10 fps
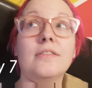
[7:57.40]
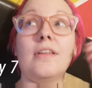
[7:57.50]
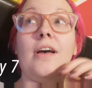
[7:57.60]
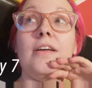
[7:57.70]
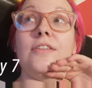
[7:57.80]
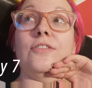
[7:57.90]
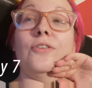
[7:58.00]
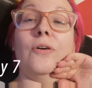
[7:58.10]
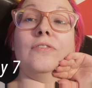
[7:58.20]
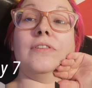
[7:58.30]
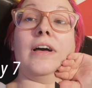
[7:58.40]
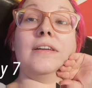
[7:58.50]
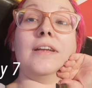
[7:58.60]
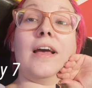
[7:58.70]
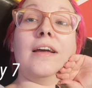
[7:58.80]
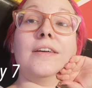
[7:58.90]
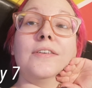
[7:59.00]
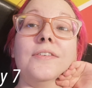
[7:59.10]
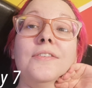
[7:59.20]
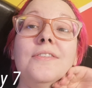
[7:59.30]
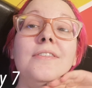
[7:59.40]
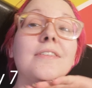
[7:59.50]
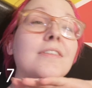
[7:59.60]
That is not a flattering angle.